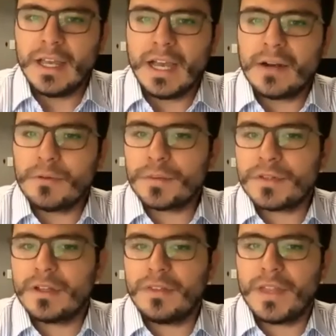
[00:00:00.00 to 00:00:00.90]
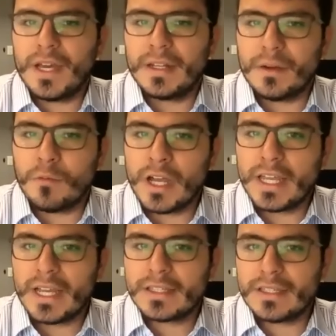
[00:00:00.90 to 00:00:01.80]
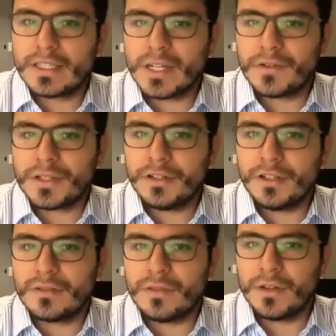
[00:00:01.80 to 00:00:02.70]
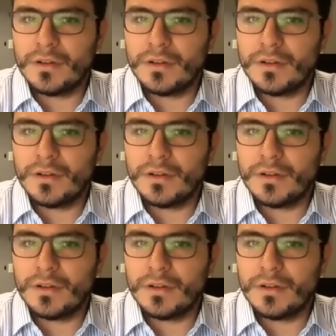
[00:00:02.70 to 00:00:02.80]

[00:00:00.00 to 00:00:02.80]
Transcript: and we observed that in the y-axis is a result of the,